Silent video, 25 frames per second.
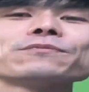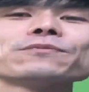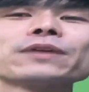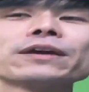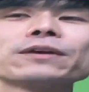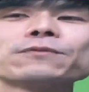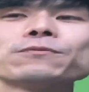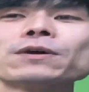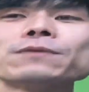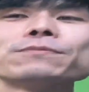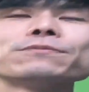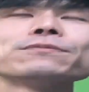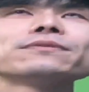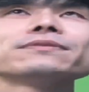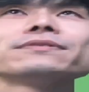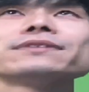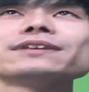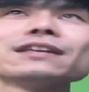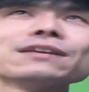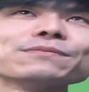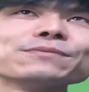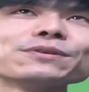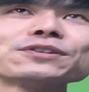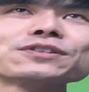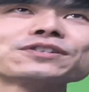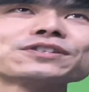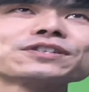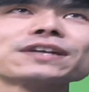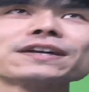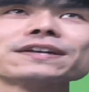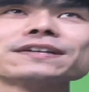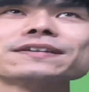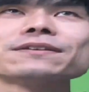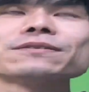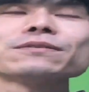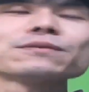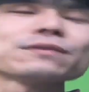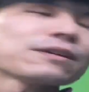like web image,
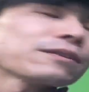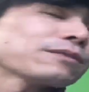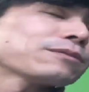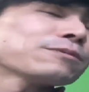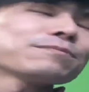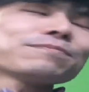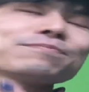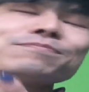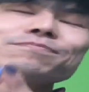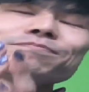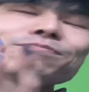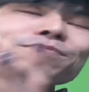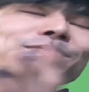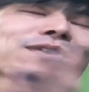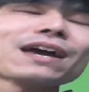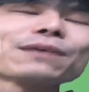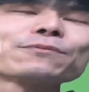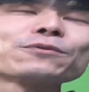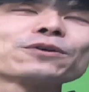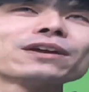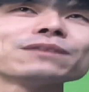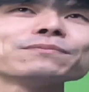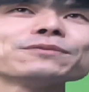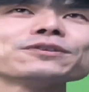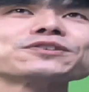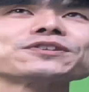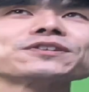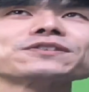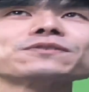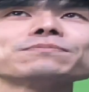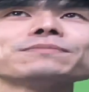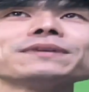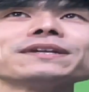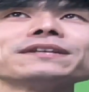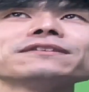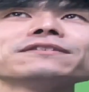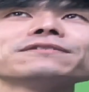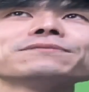like camera image as a
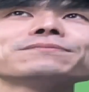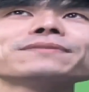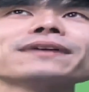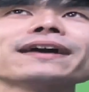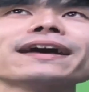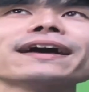medium.